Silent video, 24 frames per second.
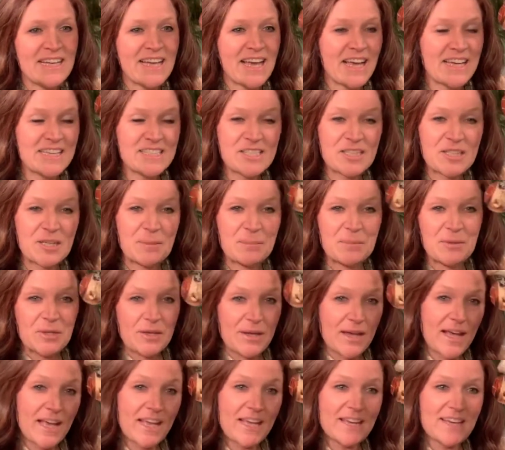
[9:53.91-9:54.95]
Idea number
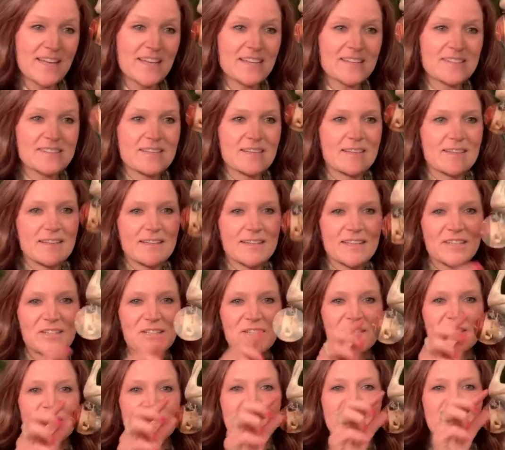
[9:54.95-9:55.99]
nine is
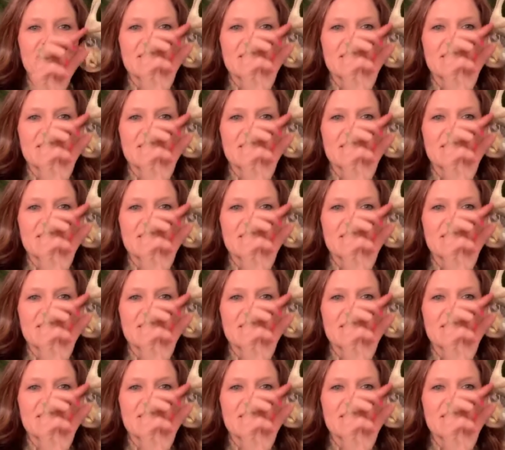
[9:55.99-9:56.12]
glittered